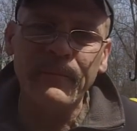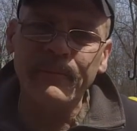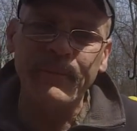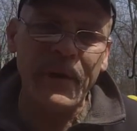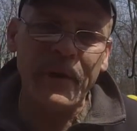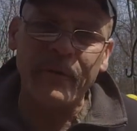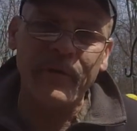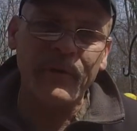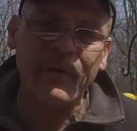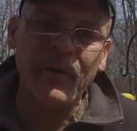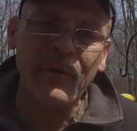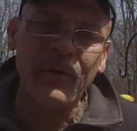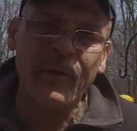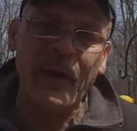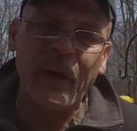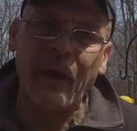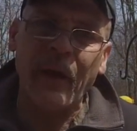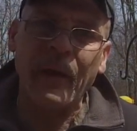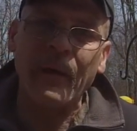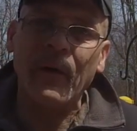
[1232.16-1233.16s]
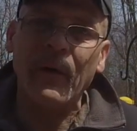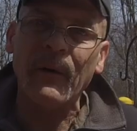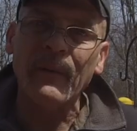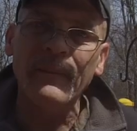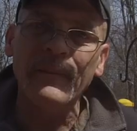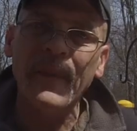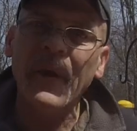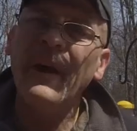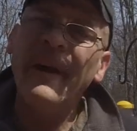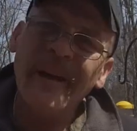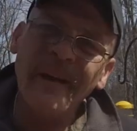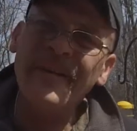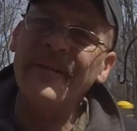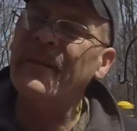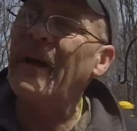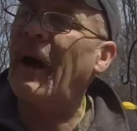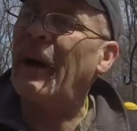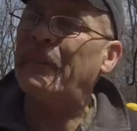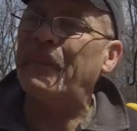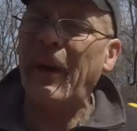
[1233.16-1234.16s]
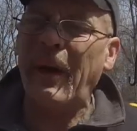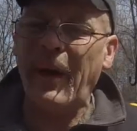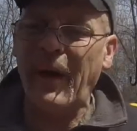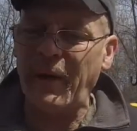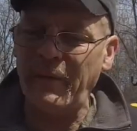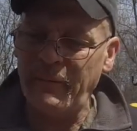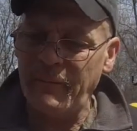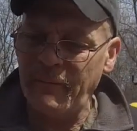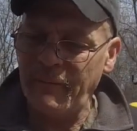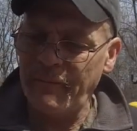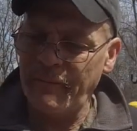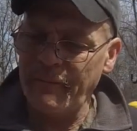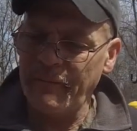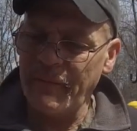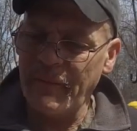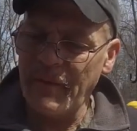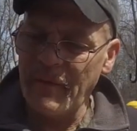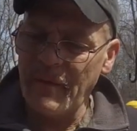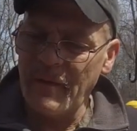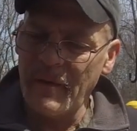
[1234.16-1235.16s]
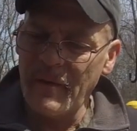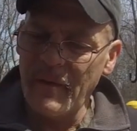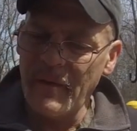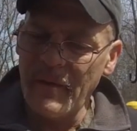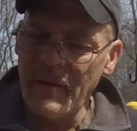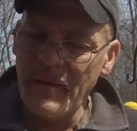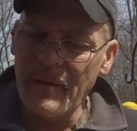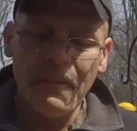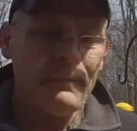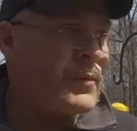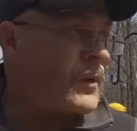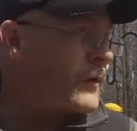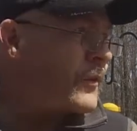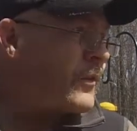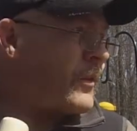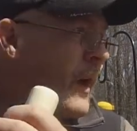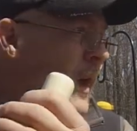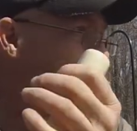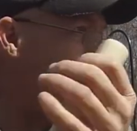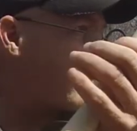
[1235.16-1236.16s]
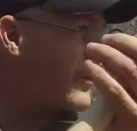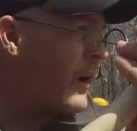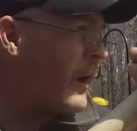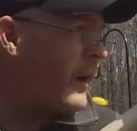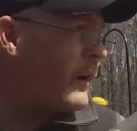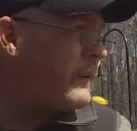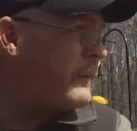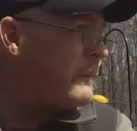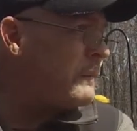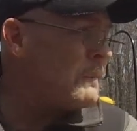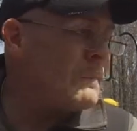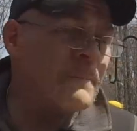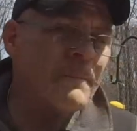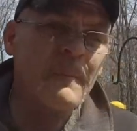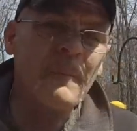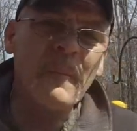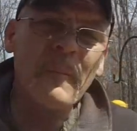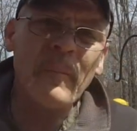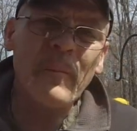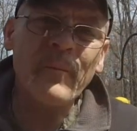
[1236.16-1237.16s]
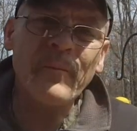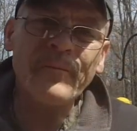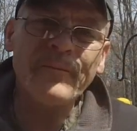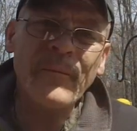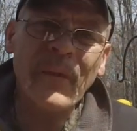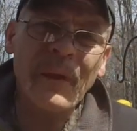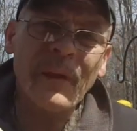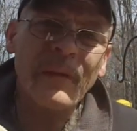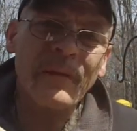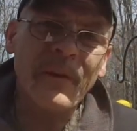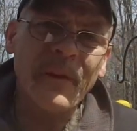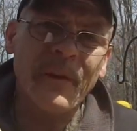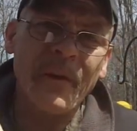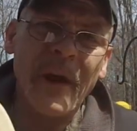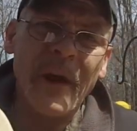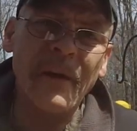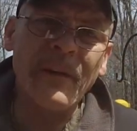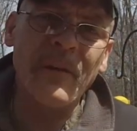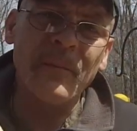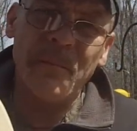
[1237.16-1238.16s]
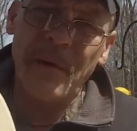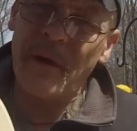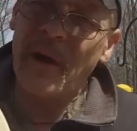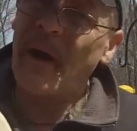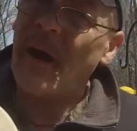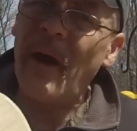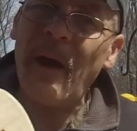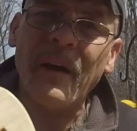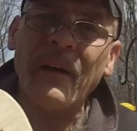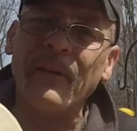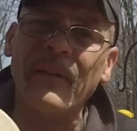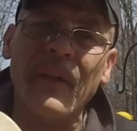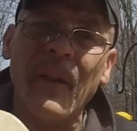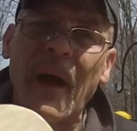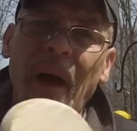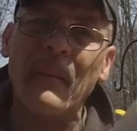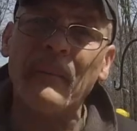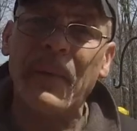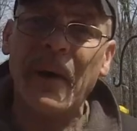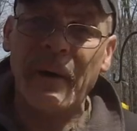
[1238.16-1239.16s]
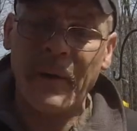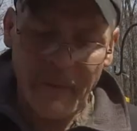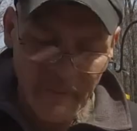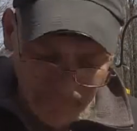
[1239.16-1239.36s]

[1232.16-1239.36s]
beaver tooth handle. It's not bad, but it's not great. The grain could be a heck of a lot better.